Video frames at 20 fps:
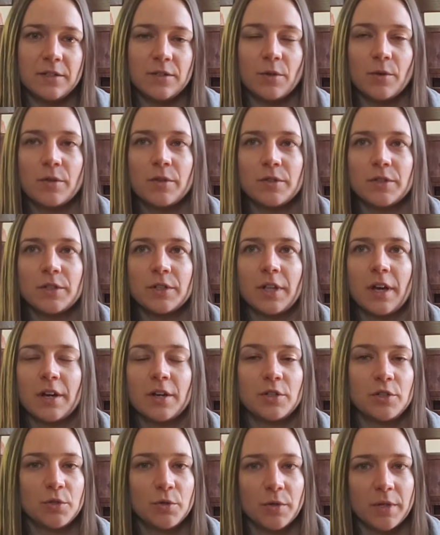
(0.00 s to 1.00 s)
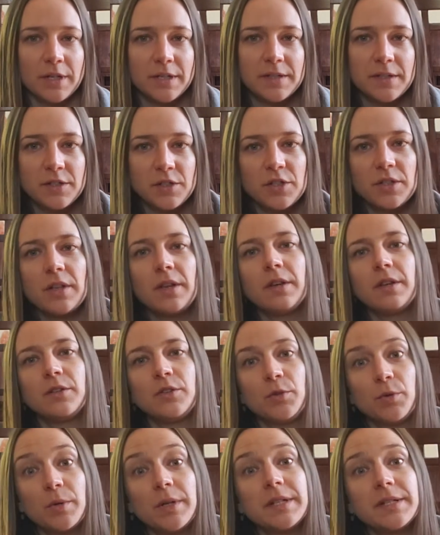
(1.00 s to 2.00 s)
So there's a lot of
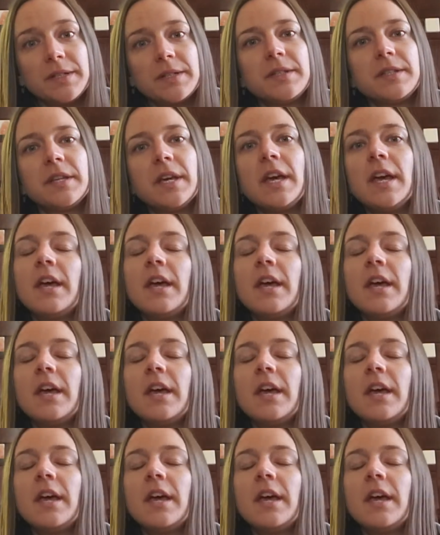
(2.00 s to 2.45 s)
tourists